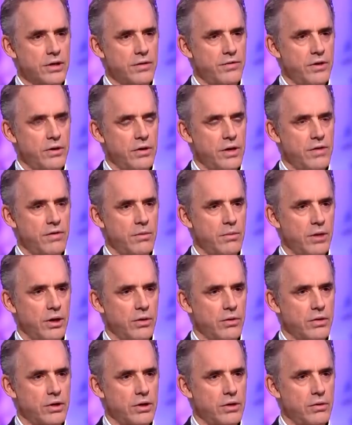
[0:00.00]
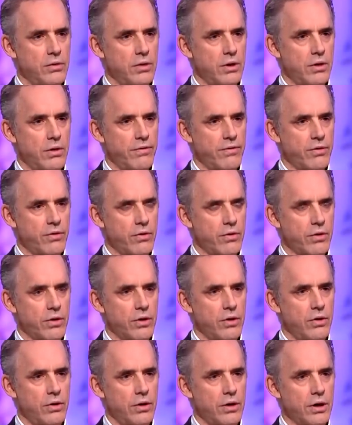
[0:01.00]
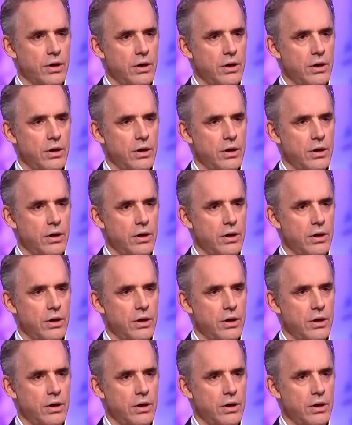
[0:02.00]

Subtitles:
if you leave them alone to do it off their own accord.